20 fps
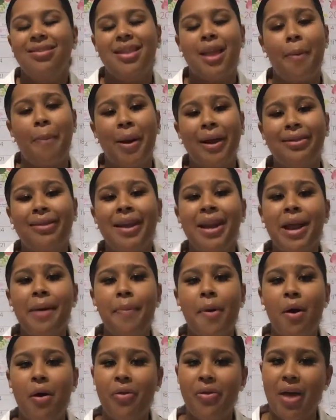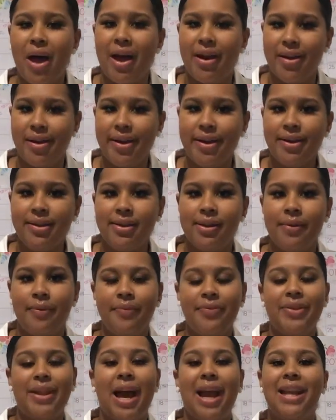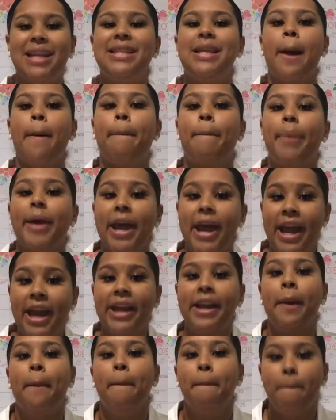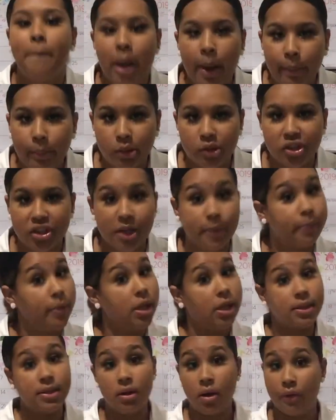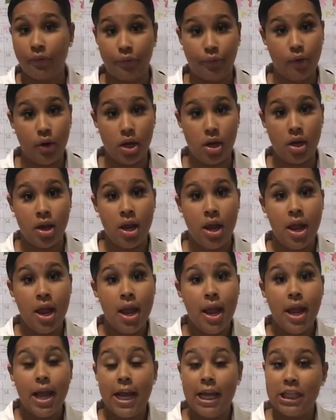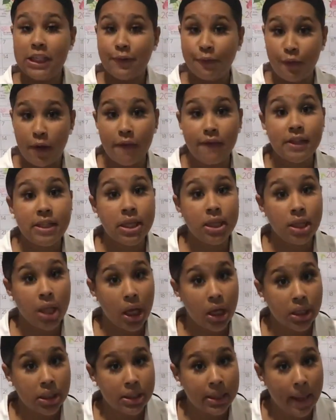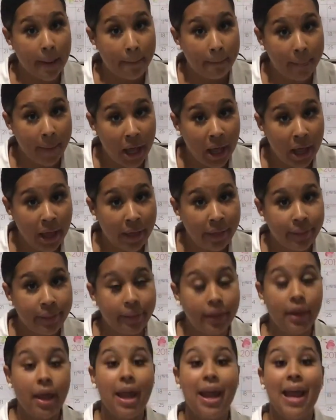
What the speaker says: The bad thing about that is that it's a paid membership. It's not free. It's $15 a month,